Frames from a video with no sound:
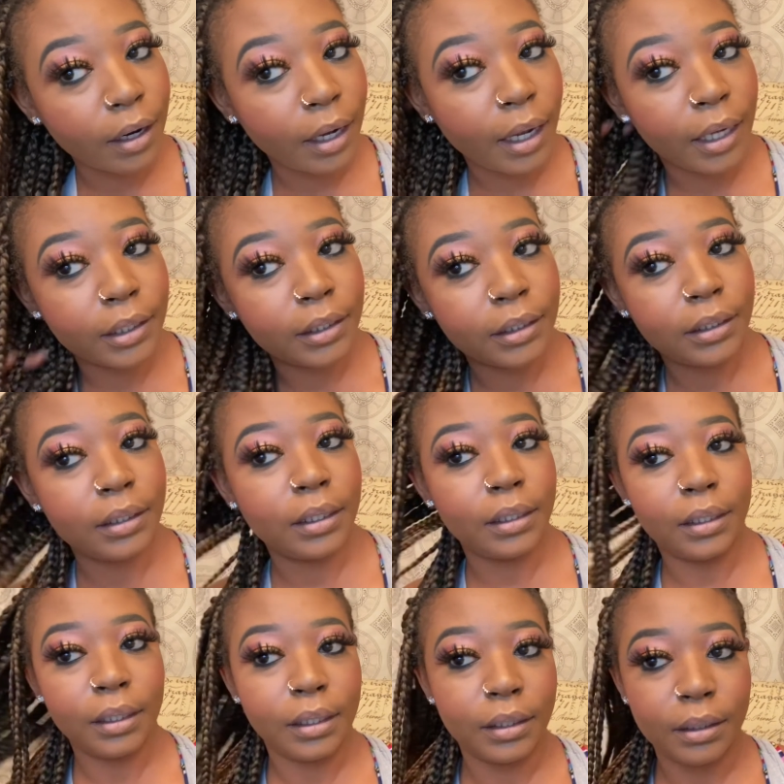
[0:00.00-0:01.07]
I just did
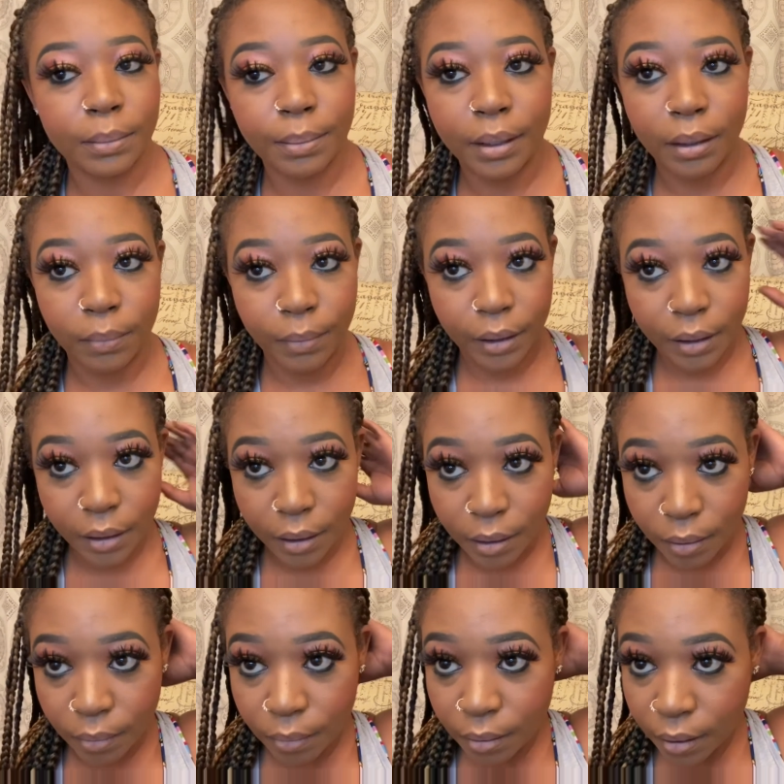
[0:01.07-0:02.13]
these about a week
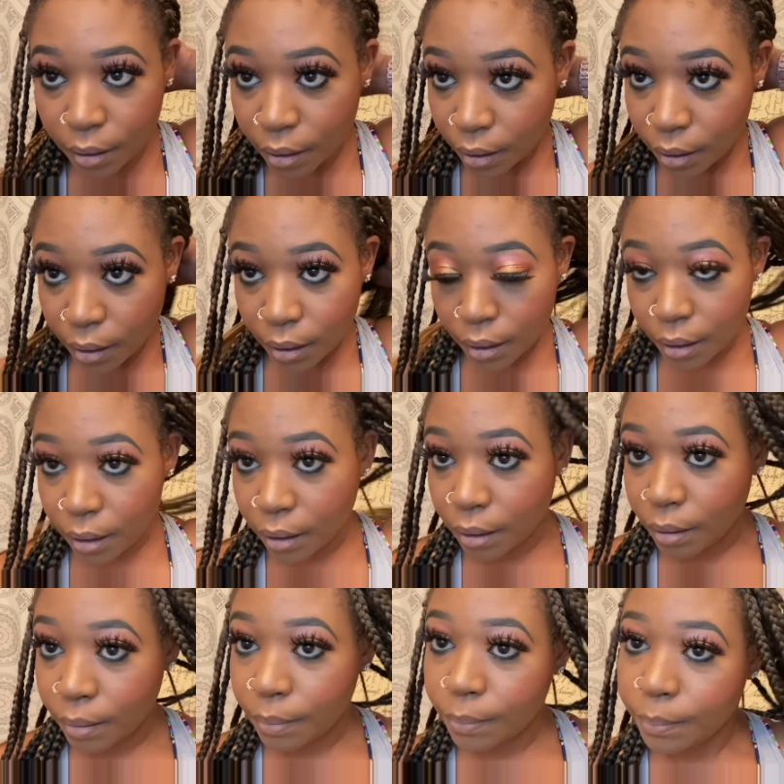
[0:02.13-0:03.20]
ago.
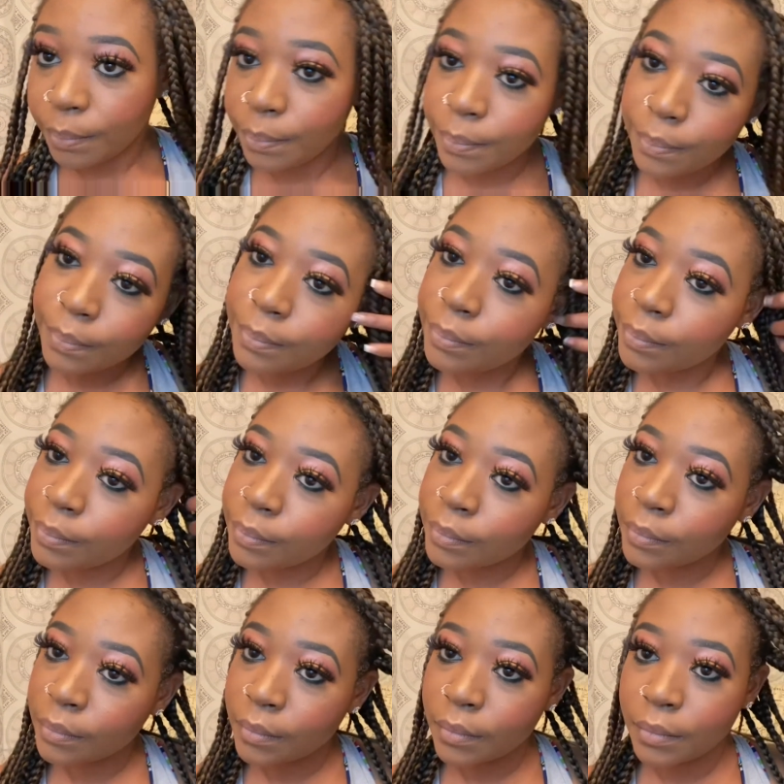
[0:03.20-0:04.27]

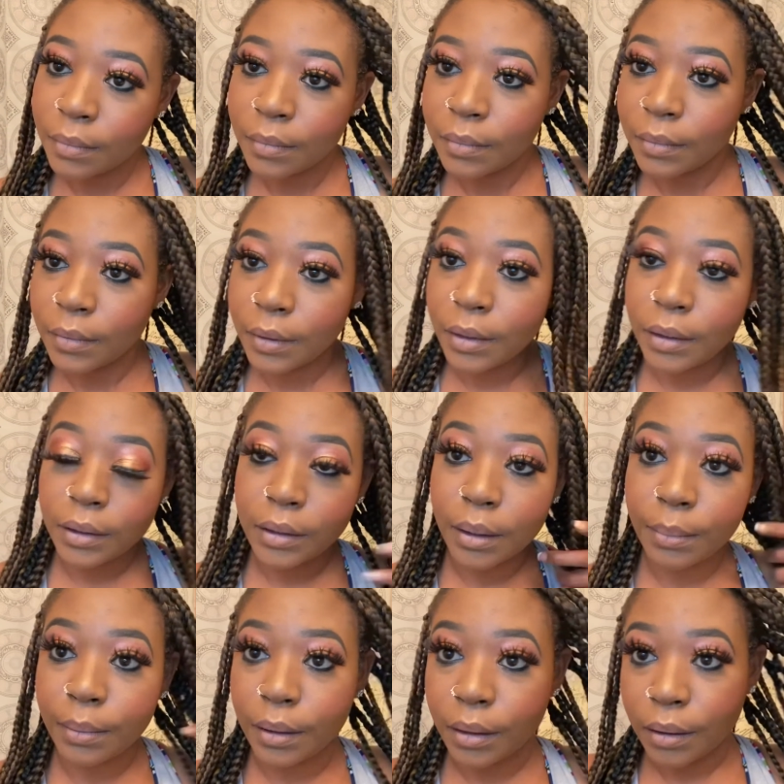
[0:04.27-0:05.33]
So
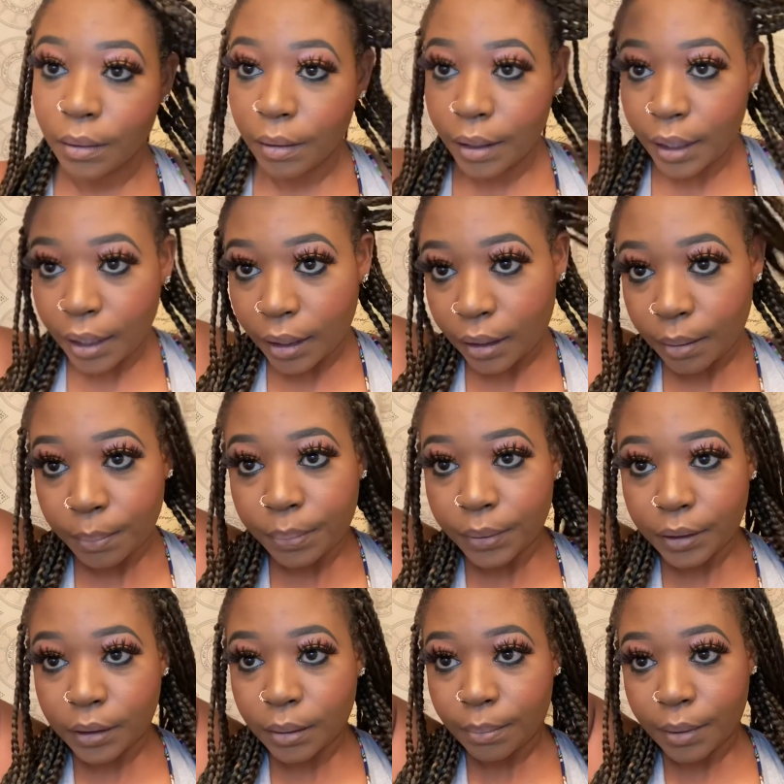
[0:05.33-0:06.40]
I'm gonna go ahead and
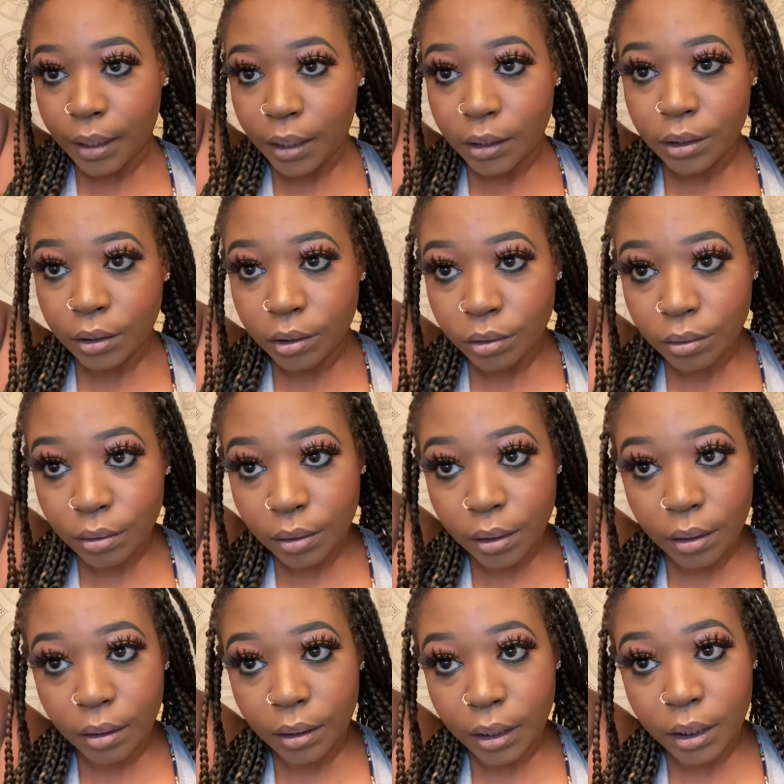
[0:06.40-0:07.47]
put some edge control
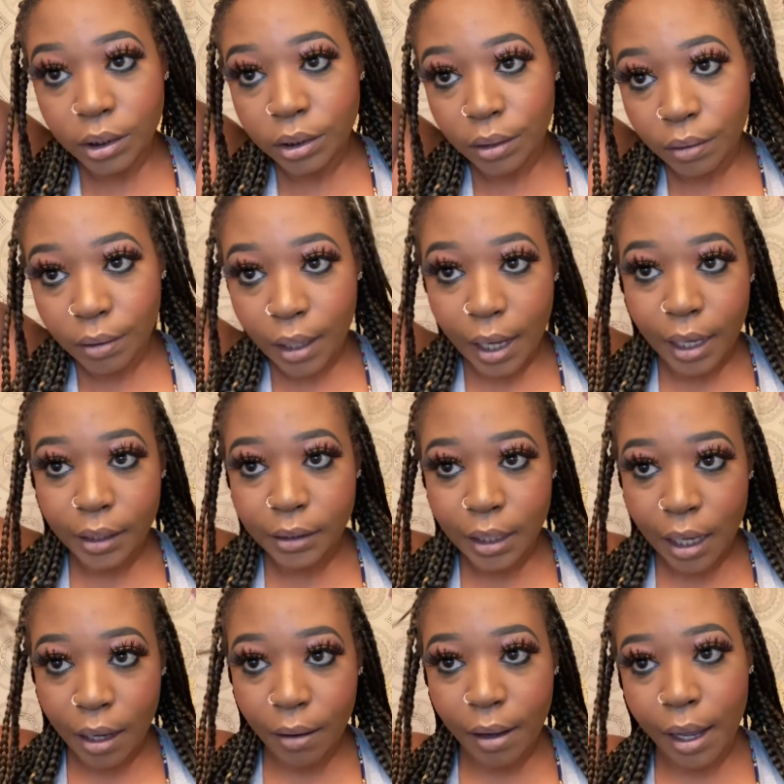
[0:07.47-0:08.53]
on and show you guys
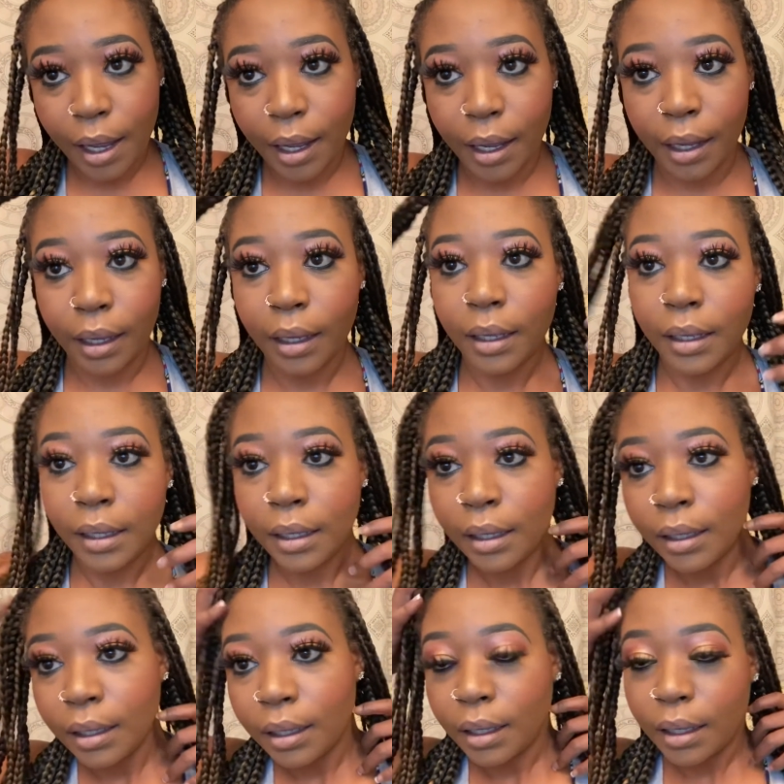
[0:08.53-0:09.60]
how I
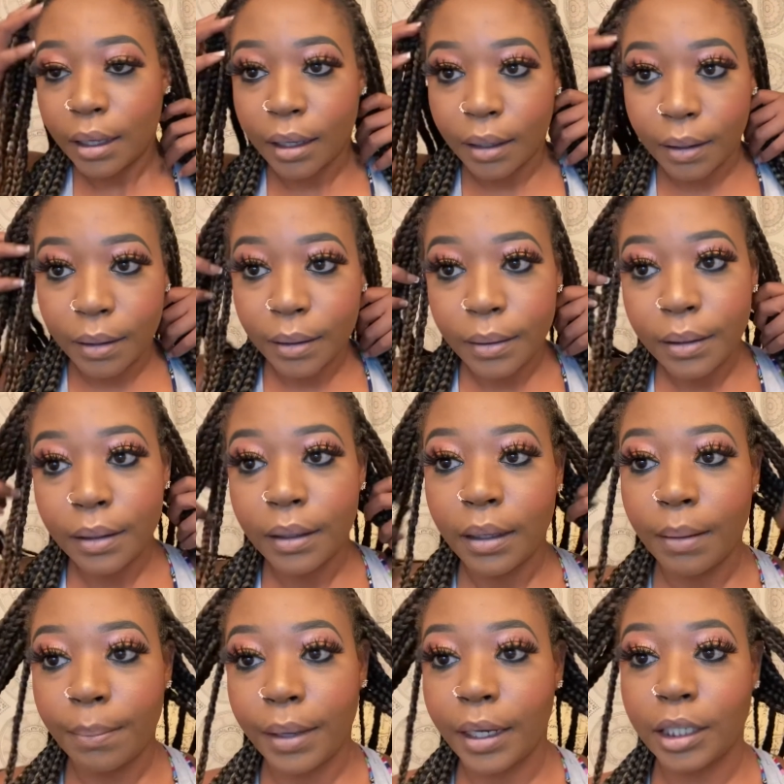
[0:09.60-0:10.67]

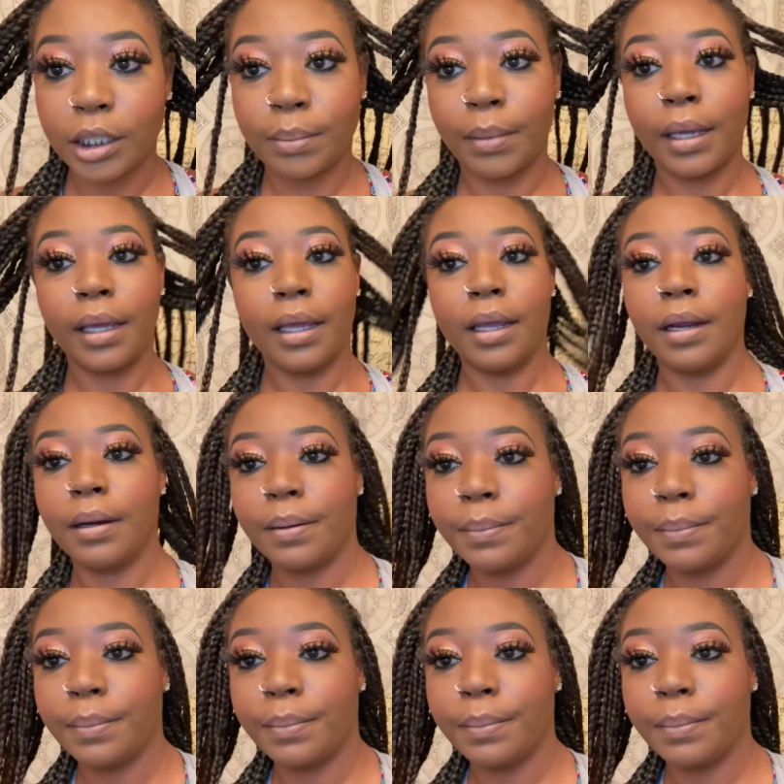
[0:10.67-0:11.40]
manage my hair.